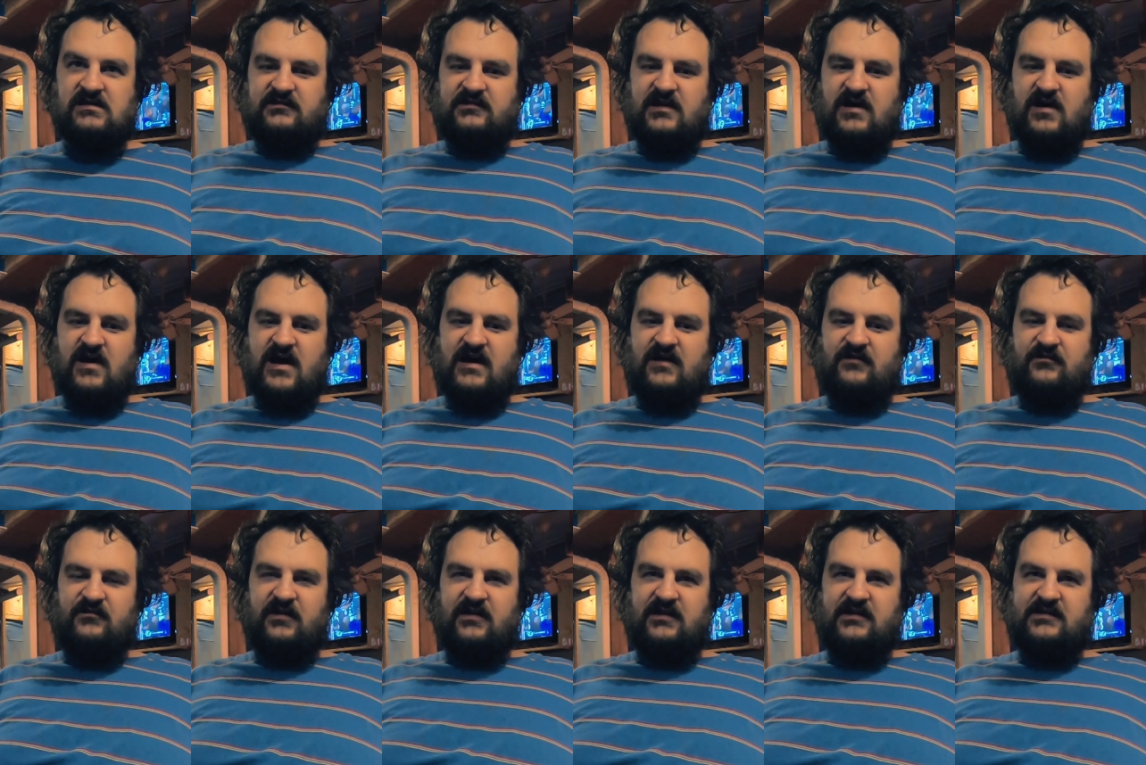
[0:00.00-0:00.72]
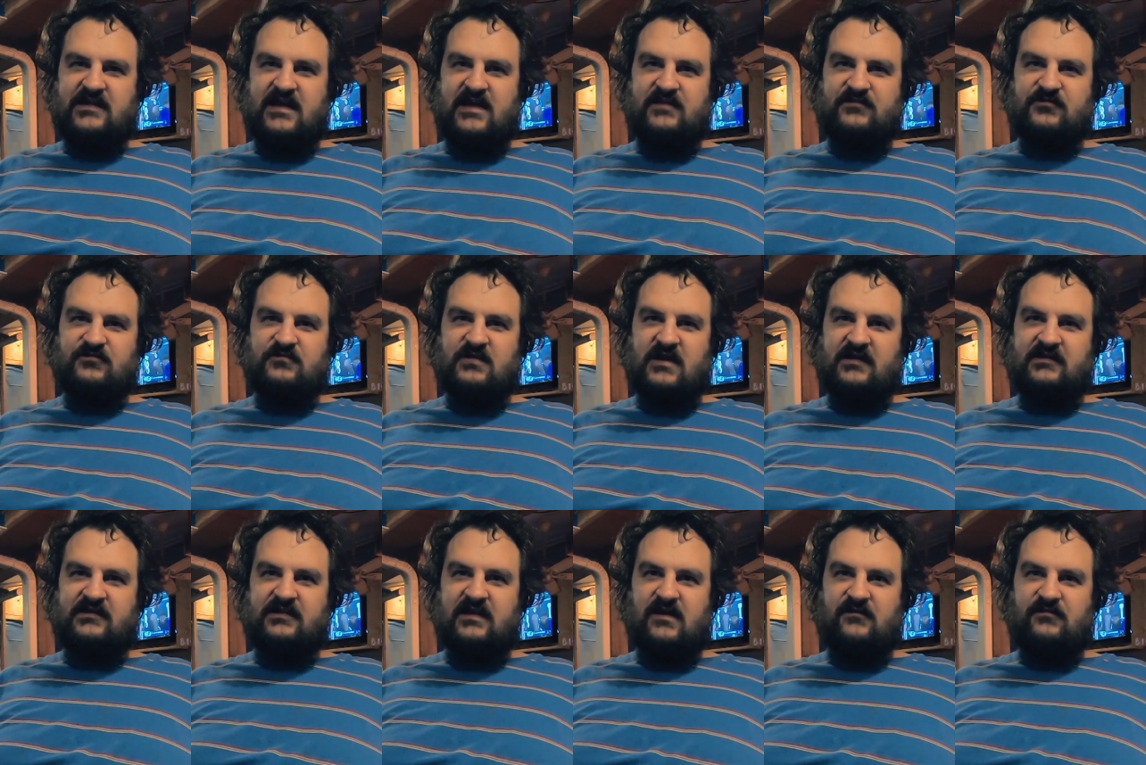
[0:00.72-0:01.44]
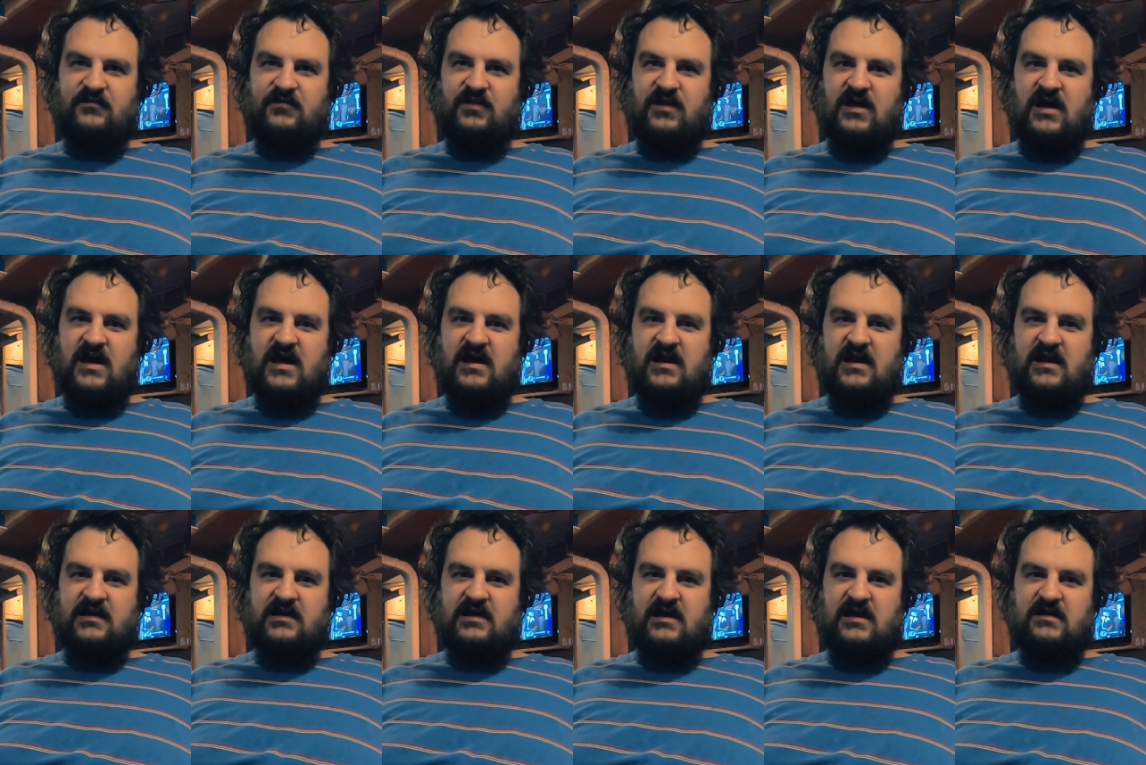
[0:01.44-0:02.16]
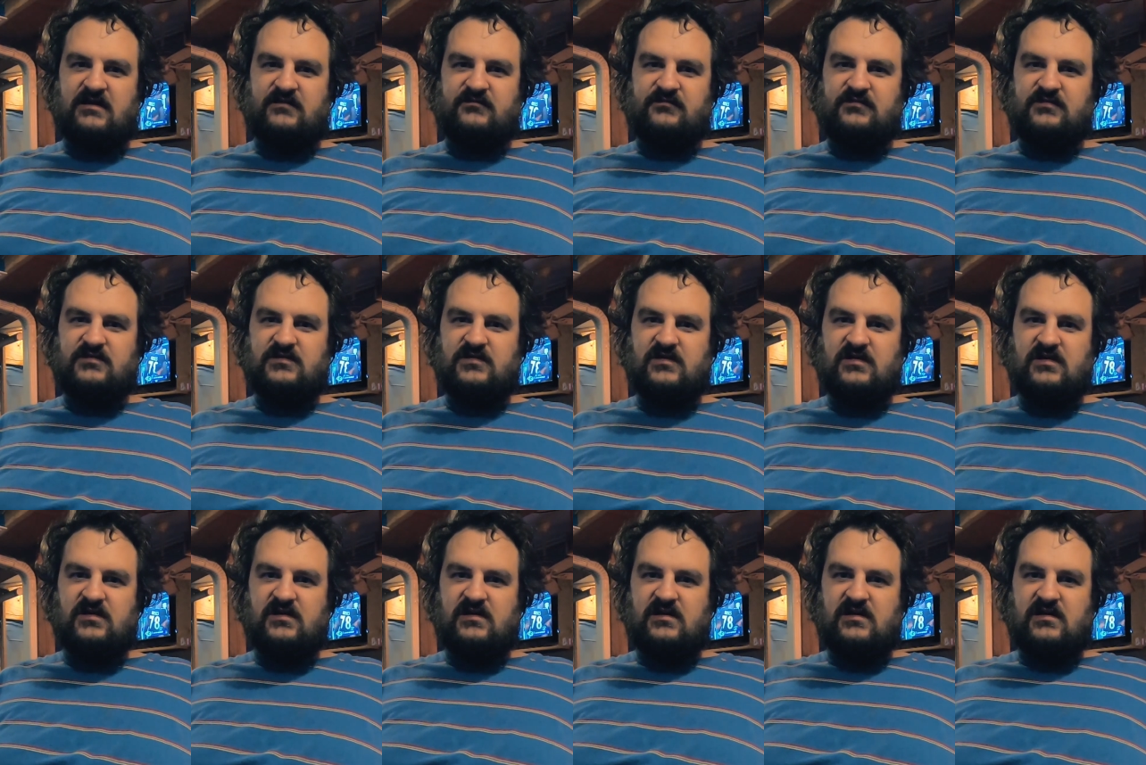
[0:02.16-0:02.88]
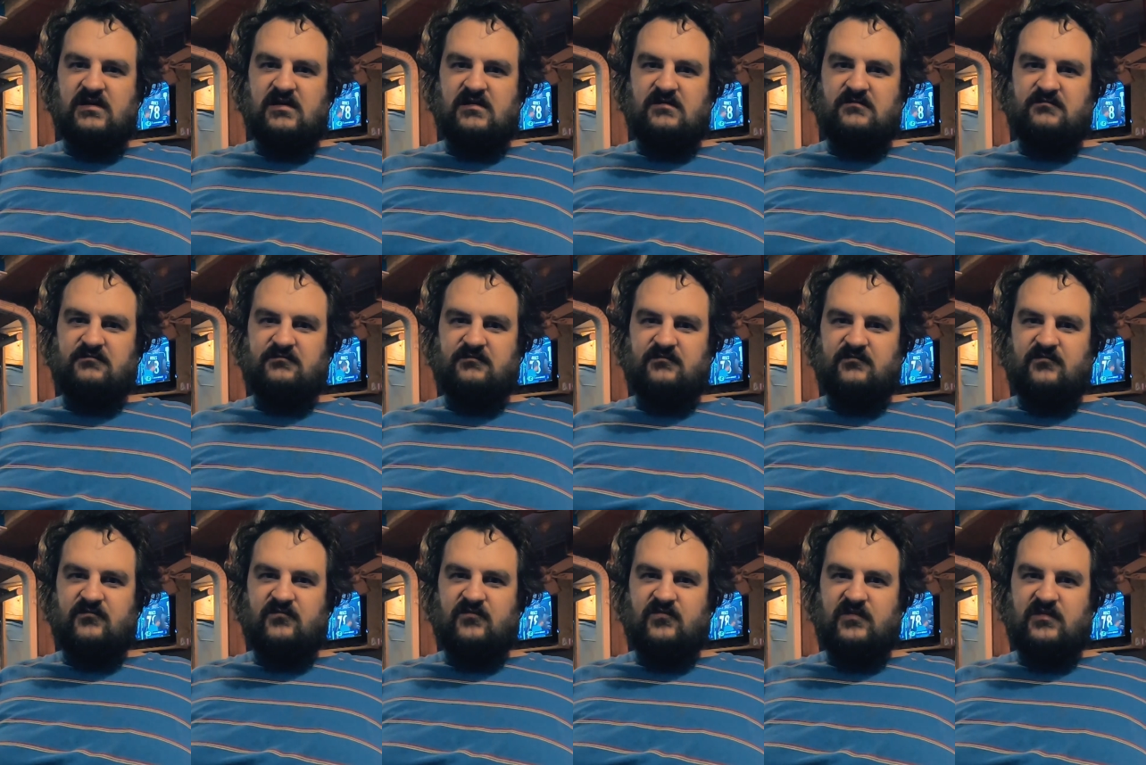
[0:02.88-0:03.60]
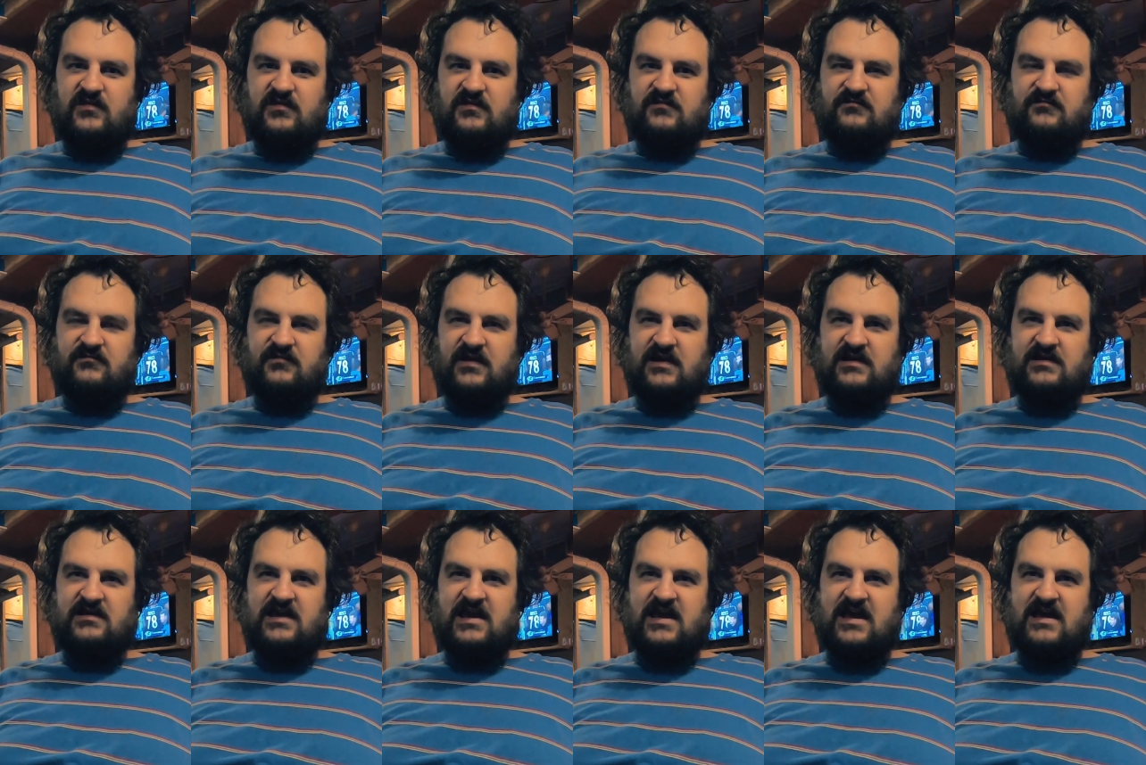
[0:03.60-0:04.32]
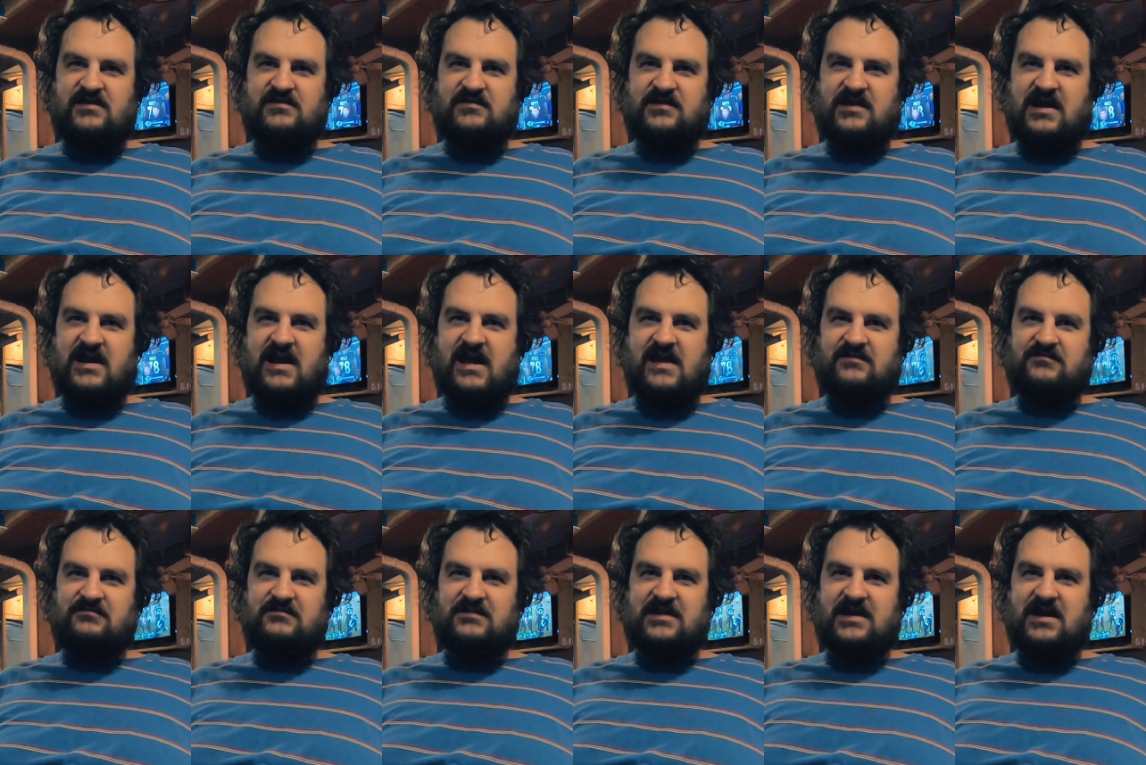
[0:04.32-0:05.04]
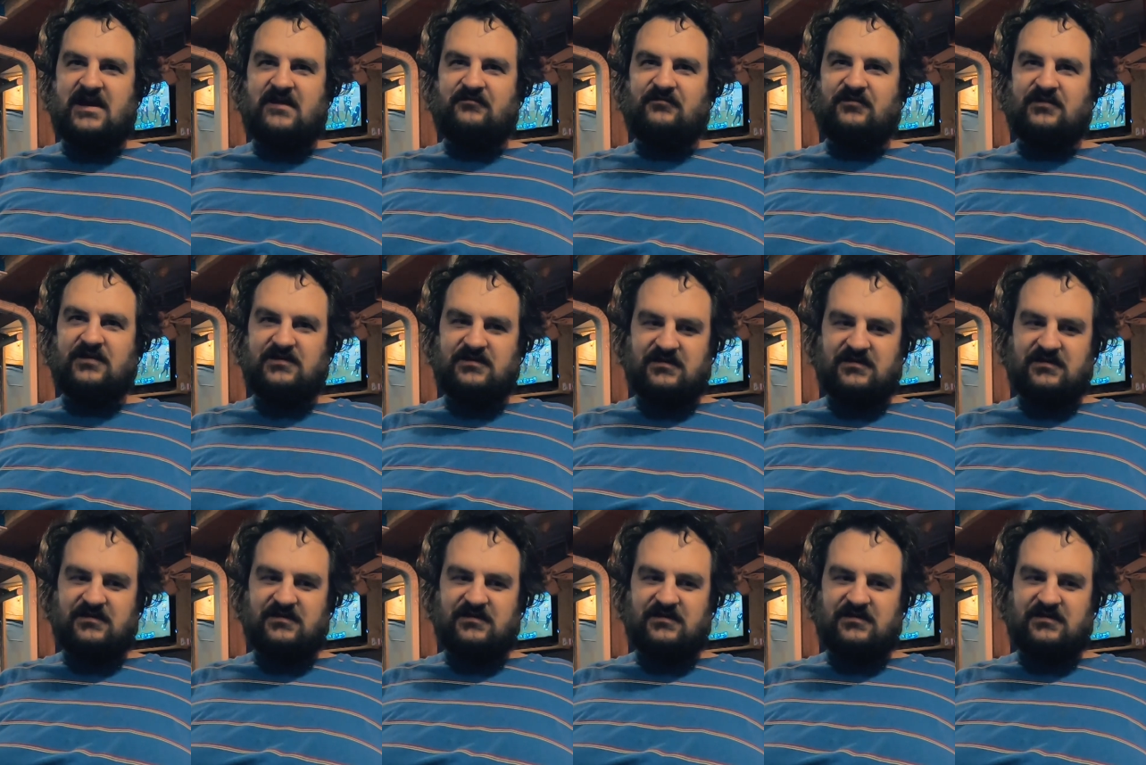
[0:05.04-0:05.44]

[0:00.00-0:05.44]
So I don't really censor myself a lot. I kind of, but yeah, you kind of have to be careful.